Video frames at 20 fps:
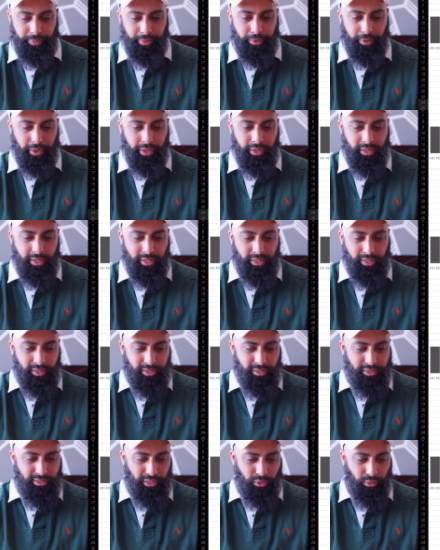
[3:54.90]
Okay,
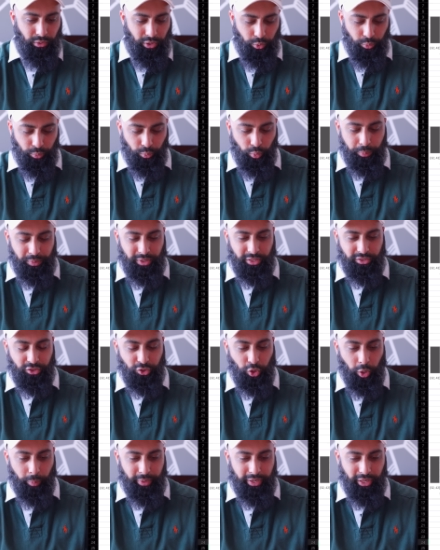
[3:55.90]
so oh, whoops, I
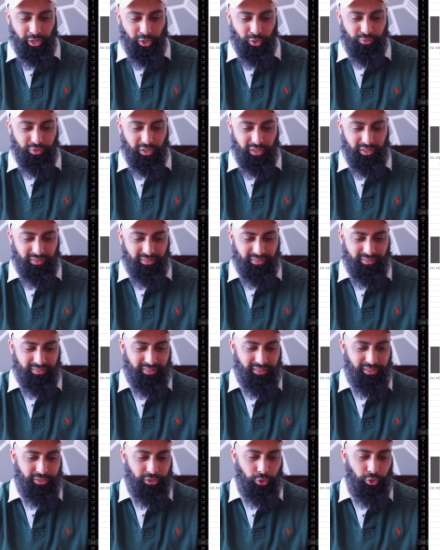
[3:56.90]
just copied it over.
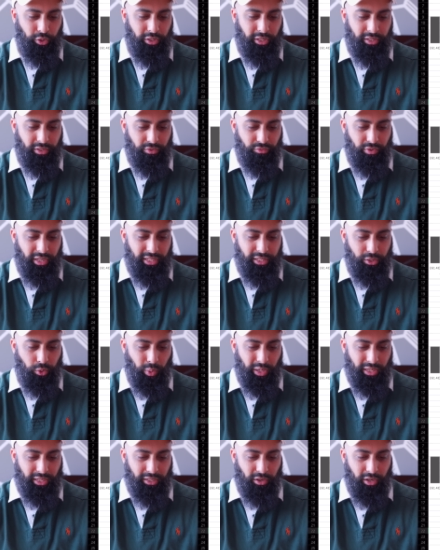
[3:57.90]
So you can really
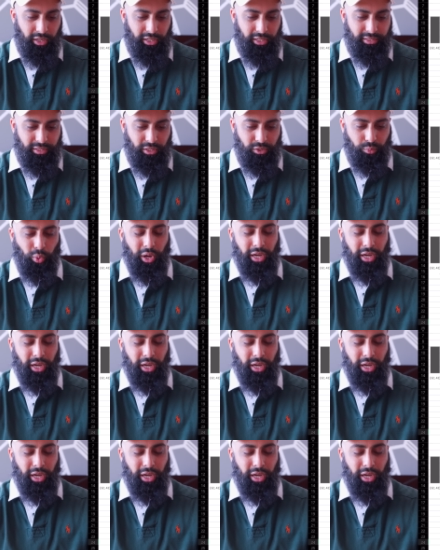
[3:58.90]
quickly highlight cells.